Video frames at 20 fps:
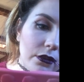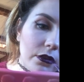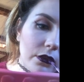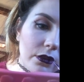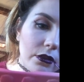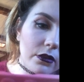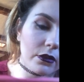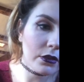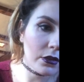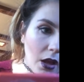
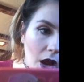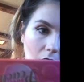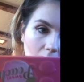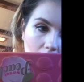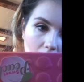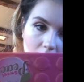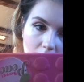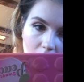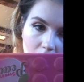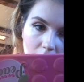kind of like
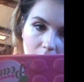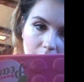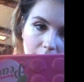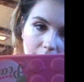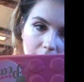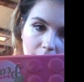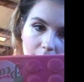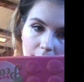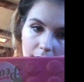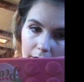into your
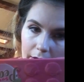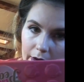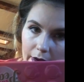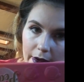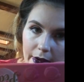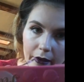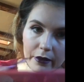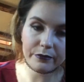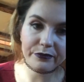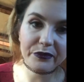Cupid's
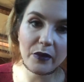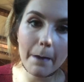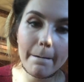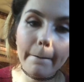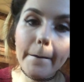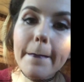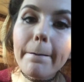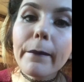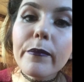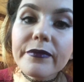bow,
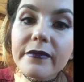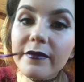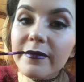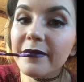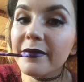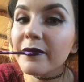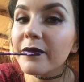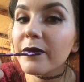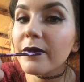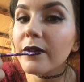and
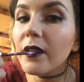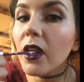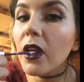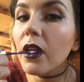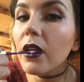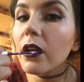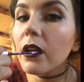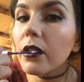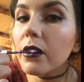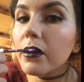apply
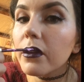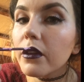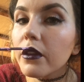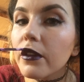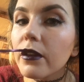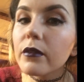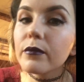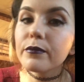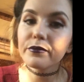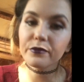in your
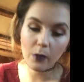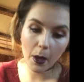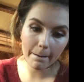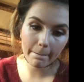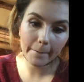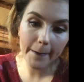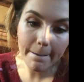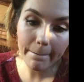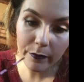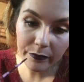inner lip
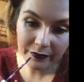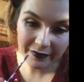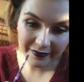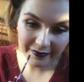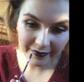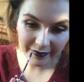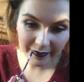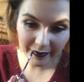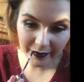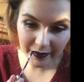as well,
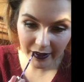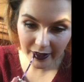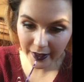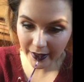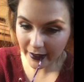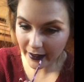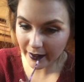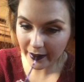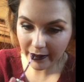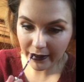so that it
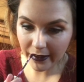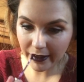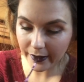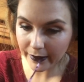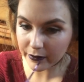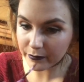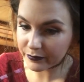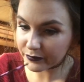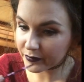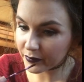doesn't
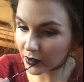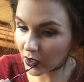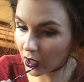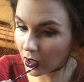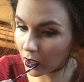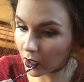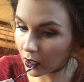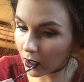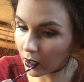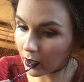smudge.
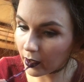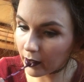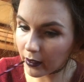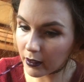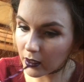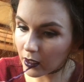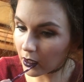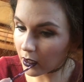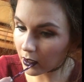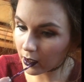I
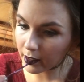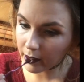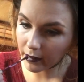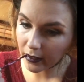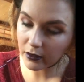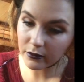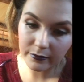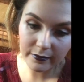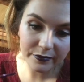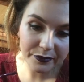have
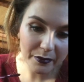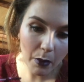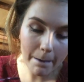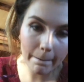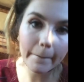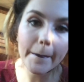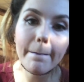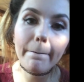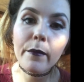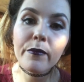tried this
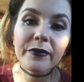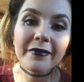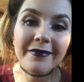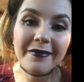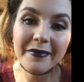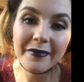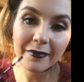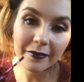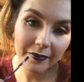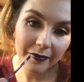liquid
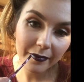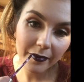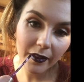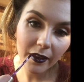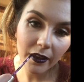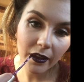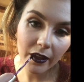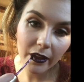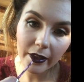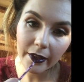lipstick all
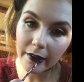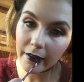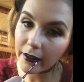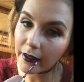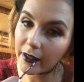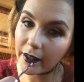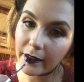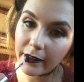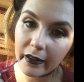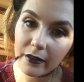day. It
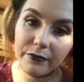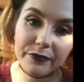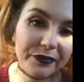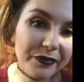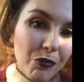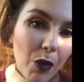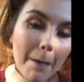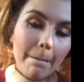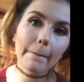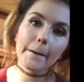lasts
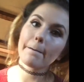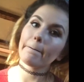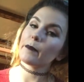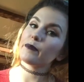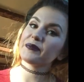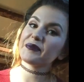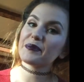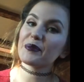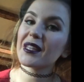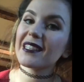all day. It
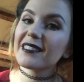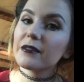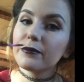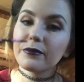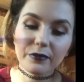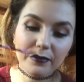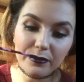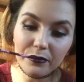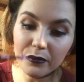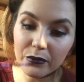does not
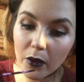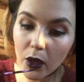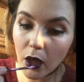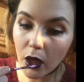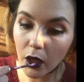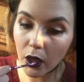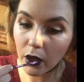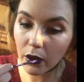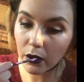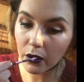budge.
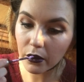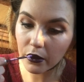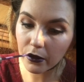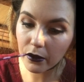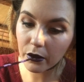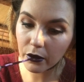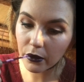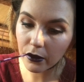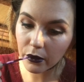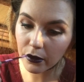And for
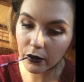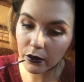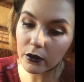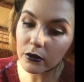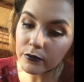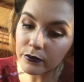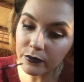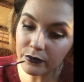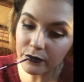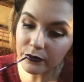you coffee
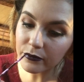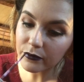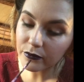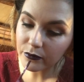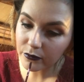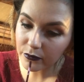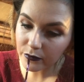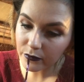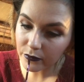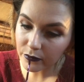drinkers out there